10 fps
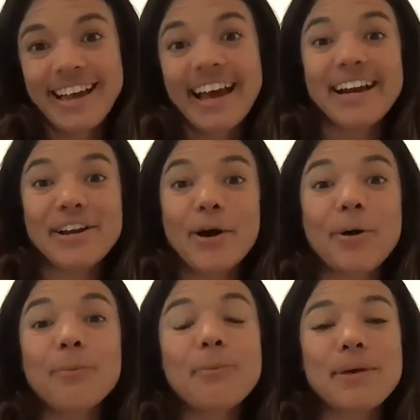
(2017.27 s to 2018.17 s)
And I
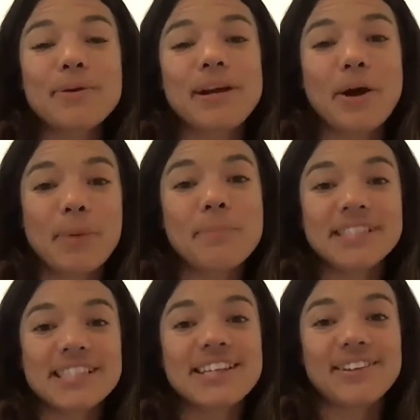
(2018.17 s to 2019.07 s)
know maybe it would help my
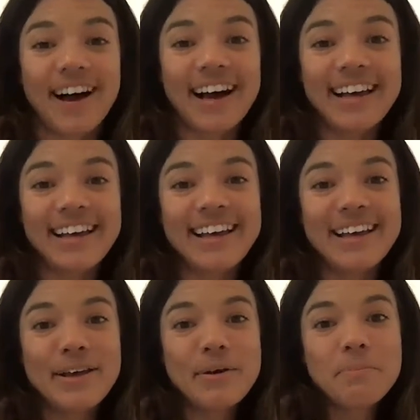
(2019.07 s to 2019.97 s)
business a lot.
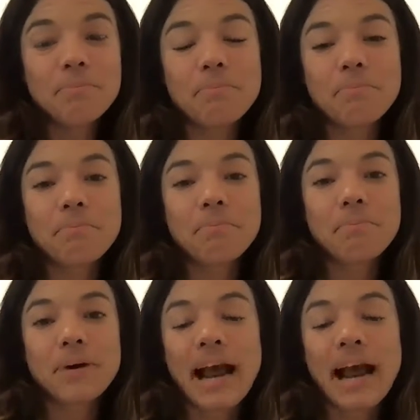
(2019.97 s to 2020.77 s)
But, but